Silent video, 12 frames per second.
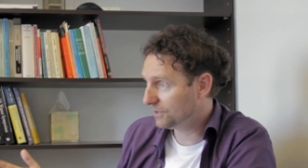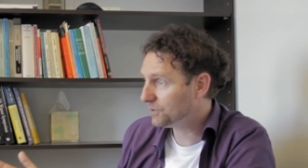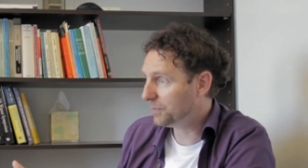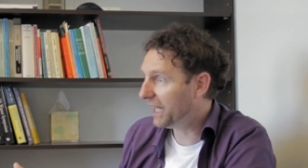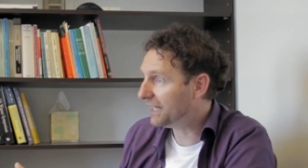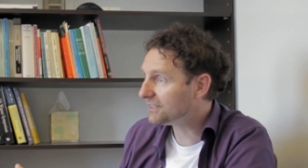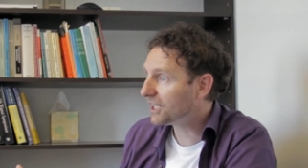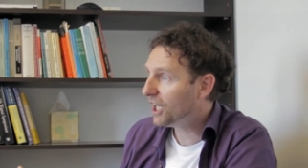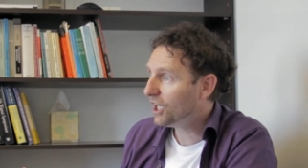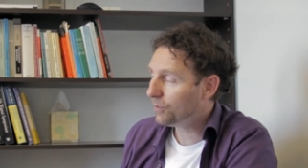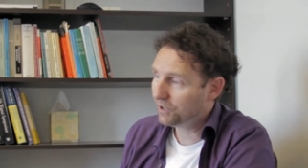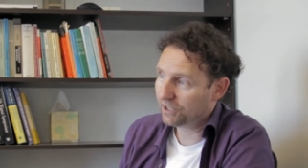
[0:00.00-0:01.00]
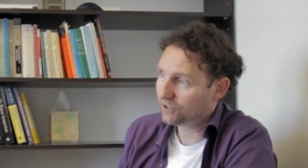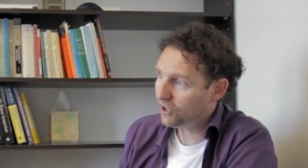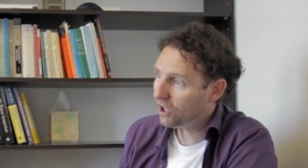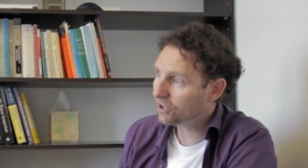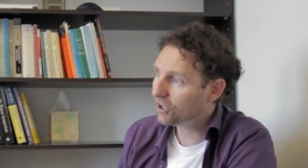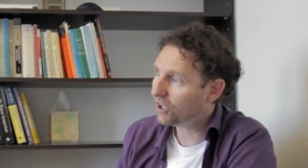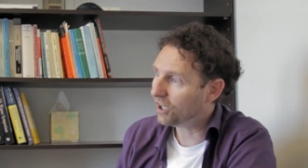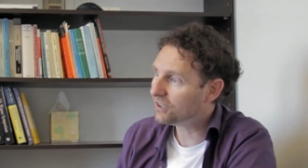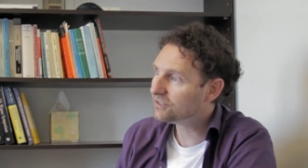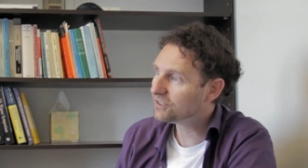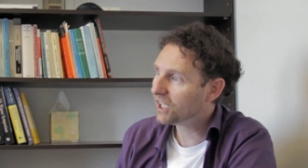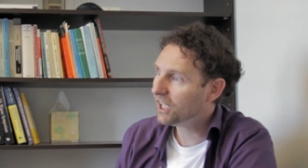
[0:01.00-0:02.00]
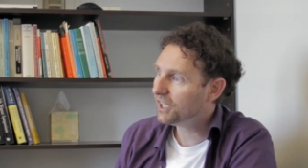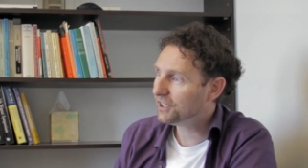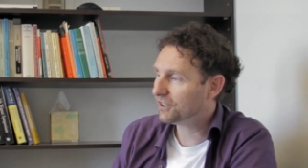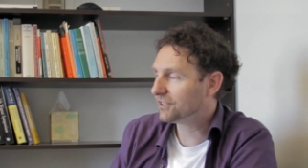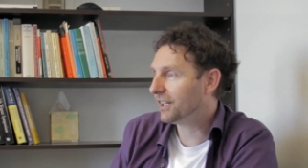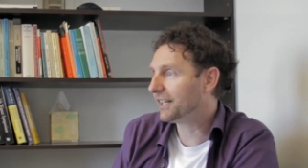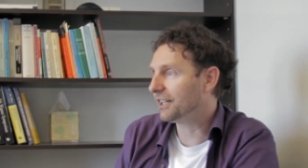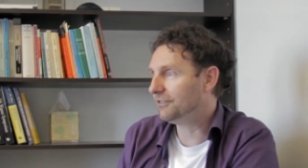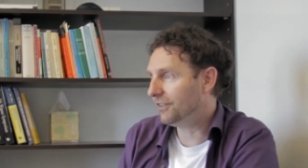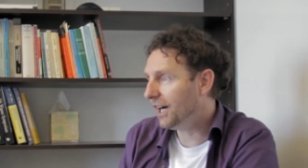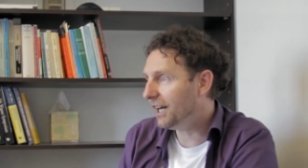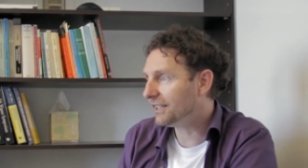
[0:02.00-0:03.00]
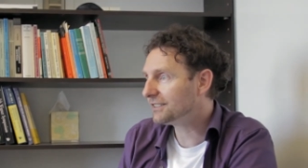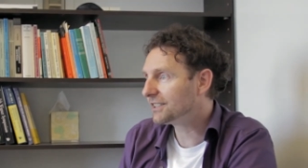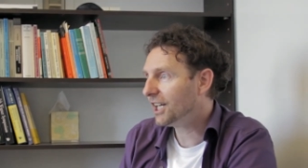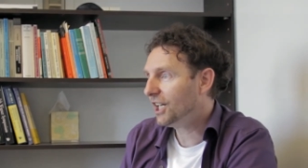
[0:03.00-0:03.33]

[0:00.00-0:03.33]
space, which is not curved, just like a vase,